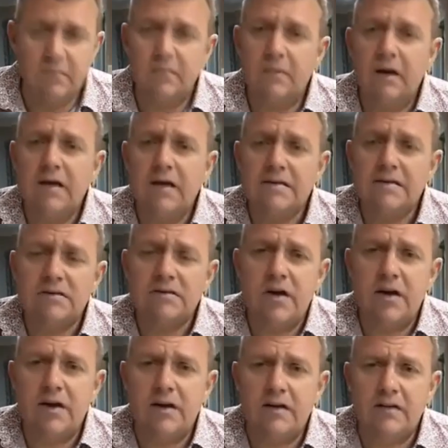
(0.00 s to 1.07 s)
As
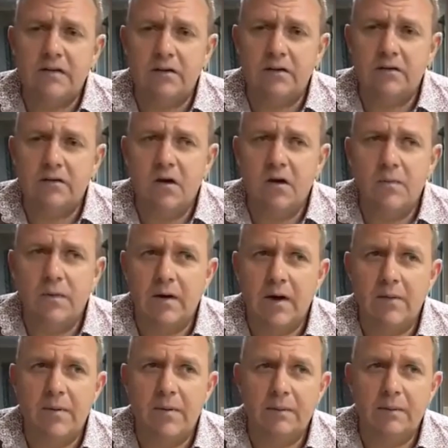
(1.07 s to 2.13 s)
China is starting to open
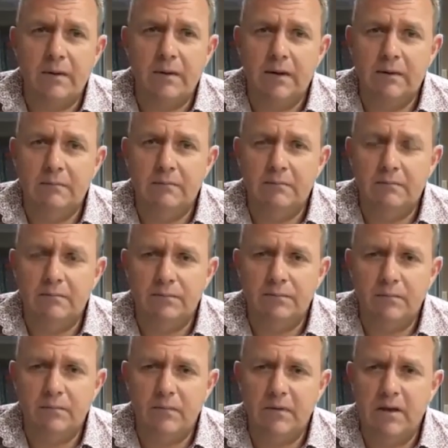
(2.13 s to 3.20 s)
up,
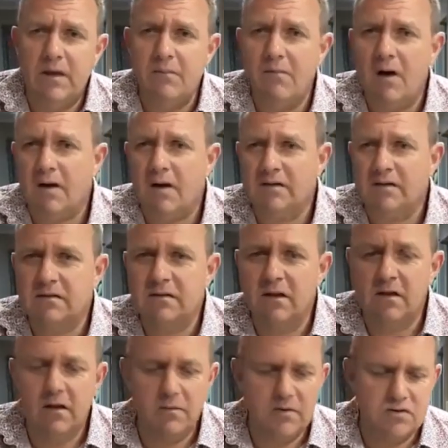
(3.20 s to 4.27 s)
their markets are
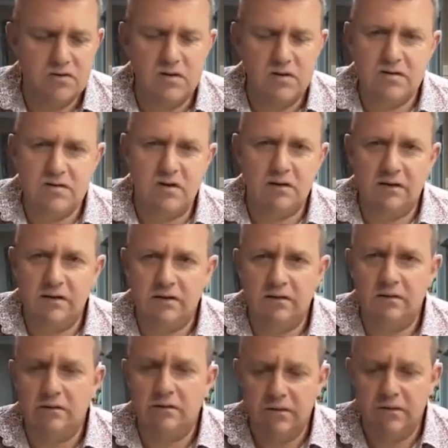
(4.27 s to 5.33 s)
slowly but surely starting
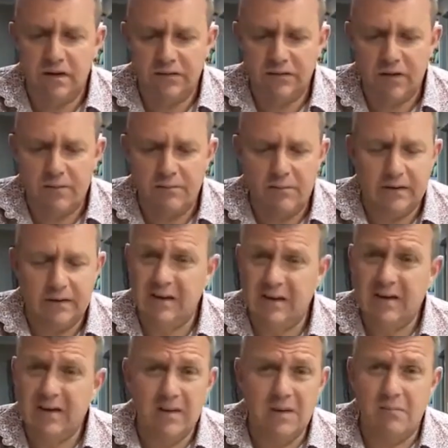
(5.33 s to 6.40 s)
to lift up, but
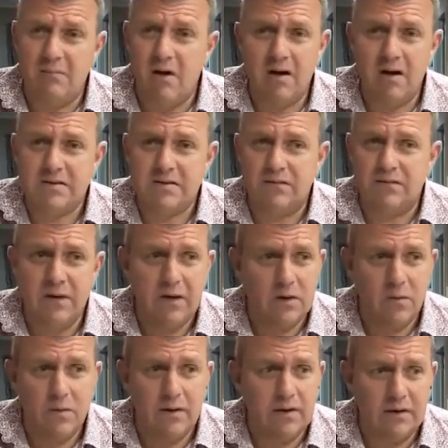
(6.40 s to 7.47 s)
the markets are very
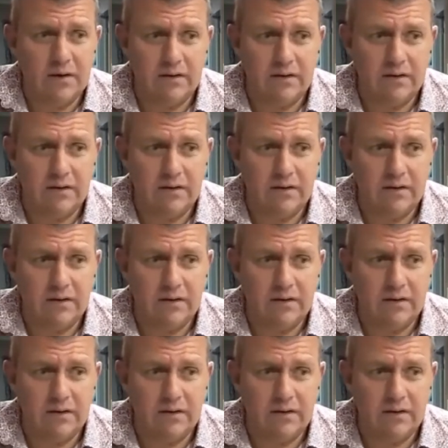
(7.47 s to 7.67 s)
weird.